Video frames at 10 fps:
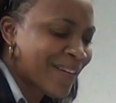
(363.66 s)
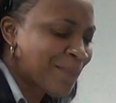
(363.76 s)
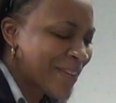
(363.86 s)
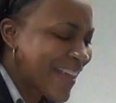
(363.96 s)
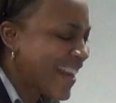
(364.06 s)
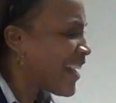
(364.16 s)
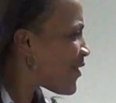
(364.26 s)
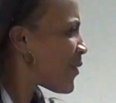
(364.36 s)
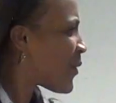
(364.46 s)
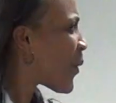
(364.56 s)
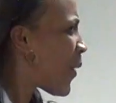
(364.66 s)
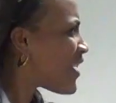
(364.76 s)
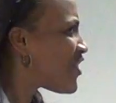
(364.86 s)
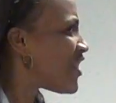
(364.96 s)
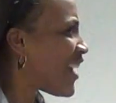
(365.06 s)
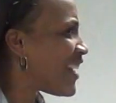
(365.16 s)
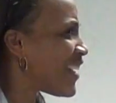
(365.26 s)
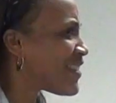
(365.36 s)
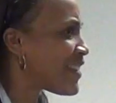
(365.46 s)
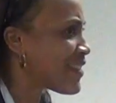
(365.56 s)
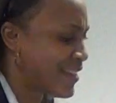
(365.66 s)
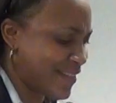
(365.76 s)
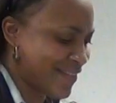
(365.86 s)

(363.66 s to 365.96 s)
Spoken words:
but that answered the question that he existed.